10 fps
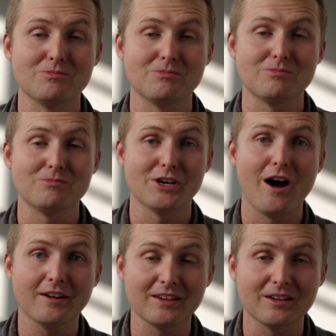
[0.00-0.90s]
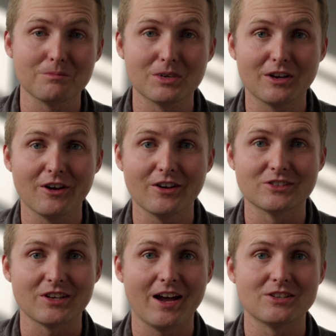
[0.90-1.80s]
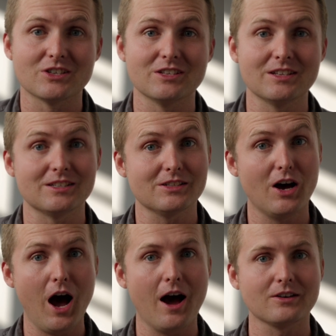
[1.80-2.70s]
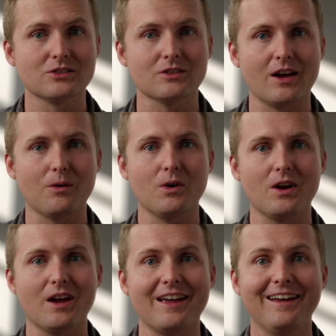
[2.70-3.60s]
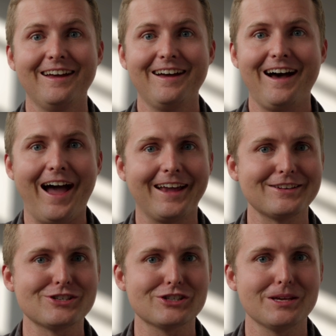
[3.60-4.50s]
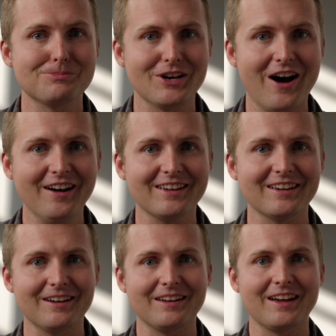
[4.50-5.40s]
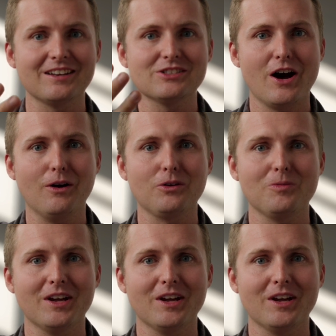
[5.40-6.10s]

Okay, so there's the final image. Is that convincing to you? Let me know down in the comments.